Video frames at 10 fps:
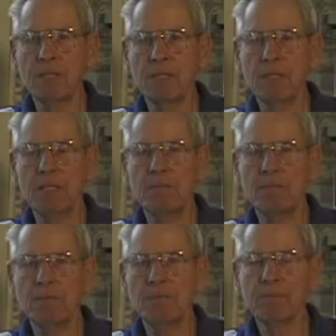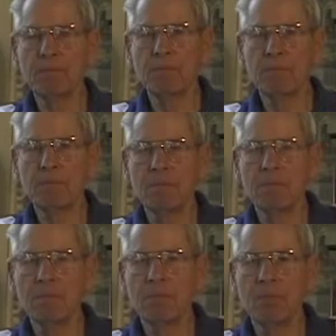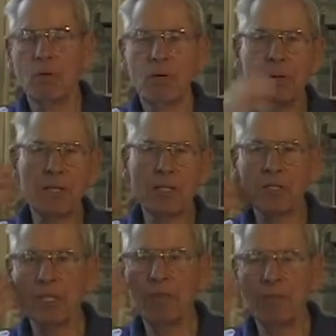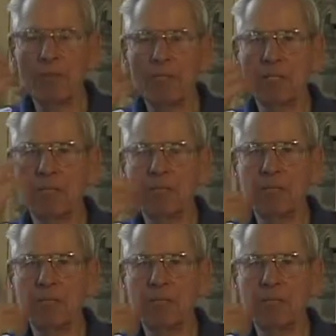Okay. Well, what about this side of my face?